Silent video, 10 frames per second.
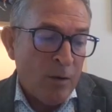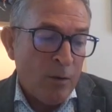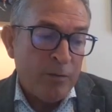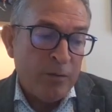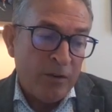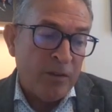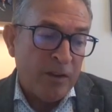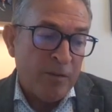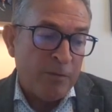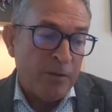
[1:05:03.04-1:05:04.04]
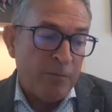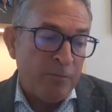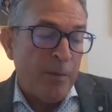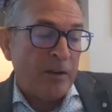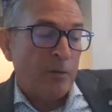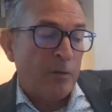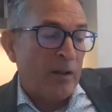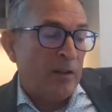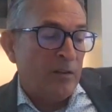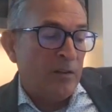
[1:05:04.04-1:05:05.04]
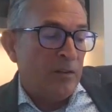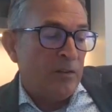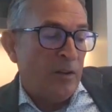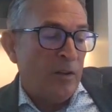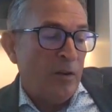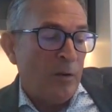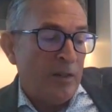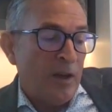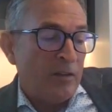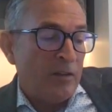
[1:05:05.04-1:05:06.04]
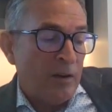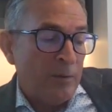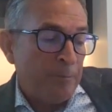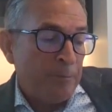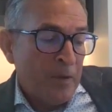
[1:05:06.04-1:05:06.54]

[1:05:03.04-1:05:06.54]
or for us to give feedback directly to the CEO at that time.